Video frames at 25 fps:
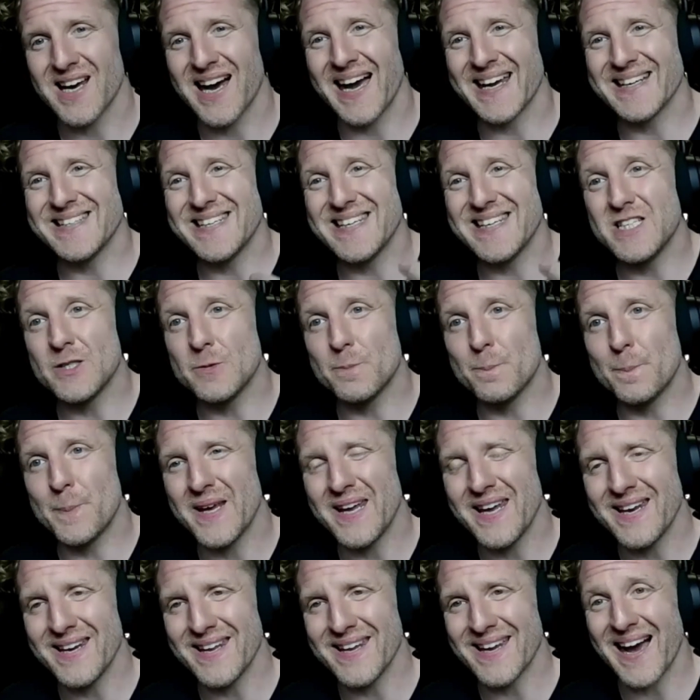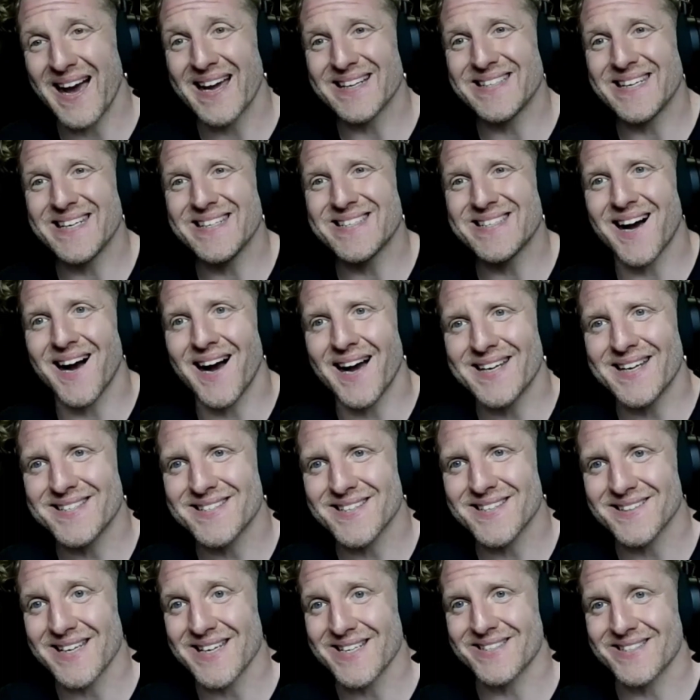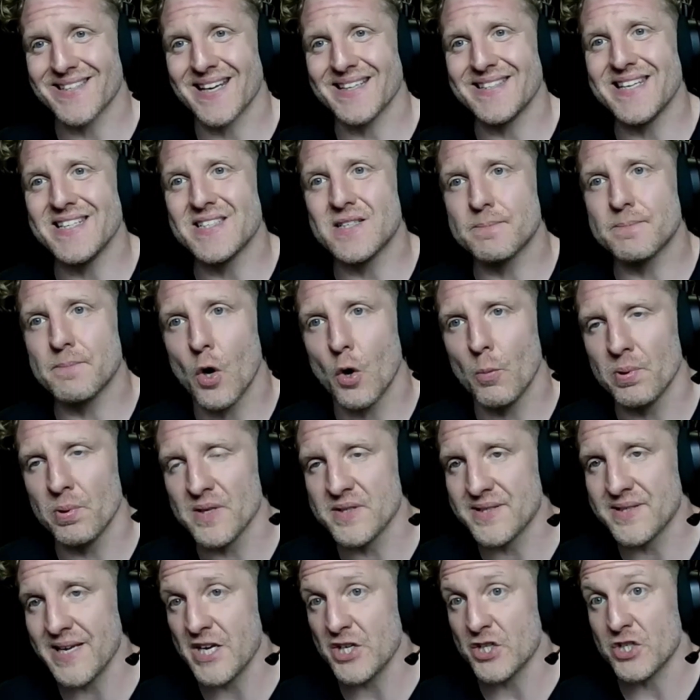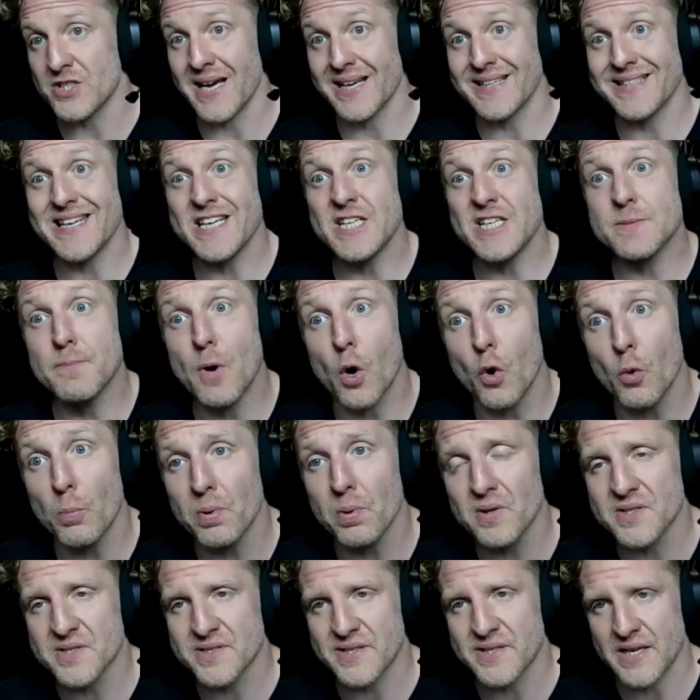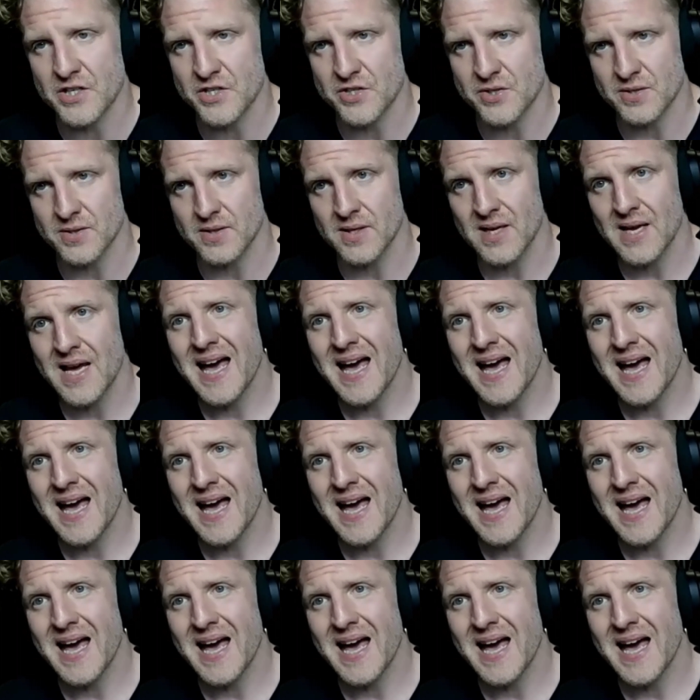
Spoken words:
I teach pinning. I teach isolation. I teach immobilization. I teach mobilization.